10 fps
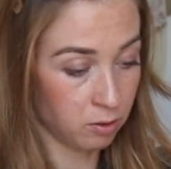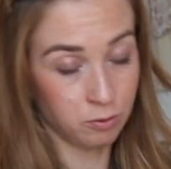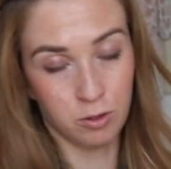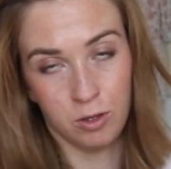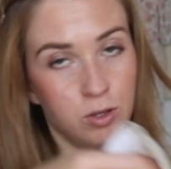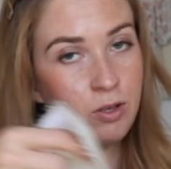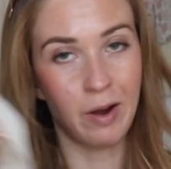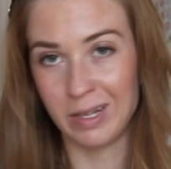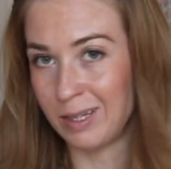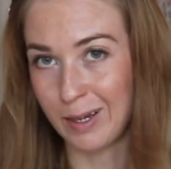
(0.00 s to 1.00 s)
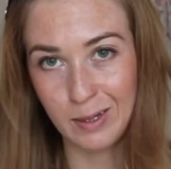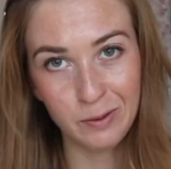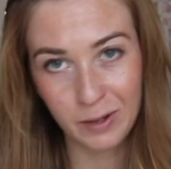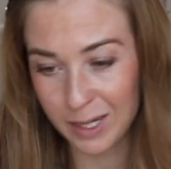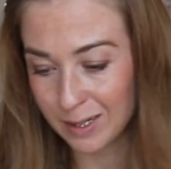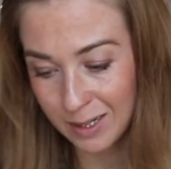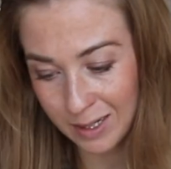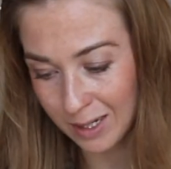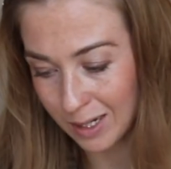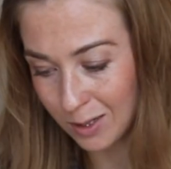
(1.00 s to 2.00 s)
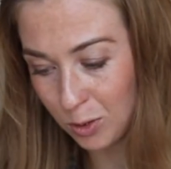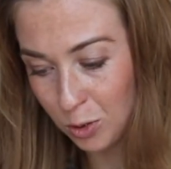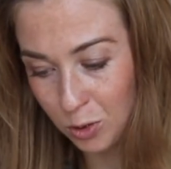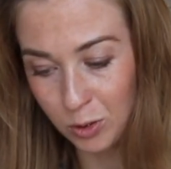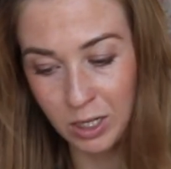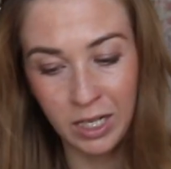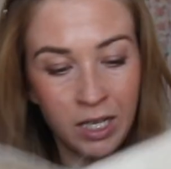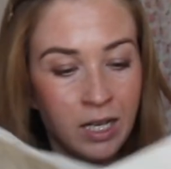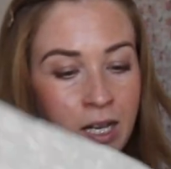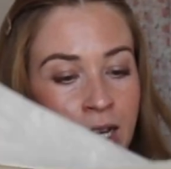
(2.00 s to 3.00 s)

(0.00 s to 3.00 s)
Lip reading: of course, right sides facing as usually,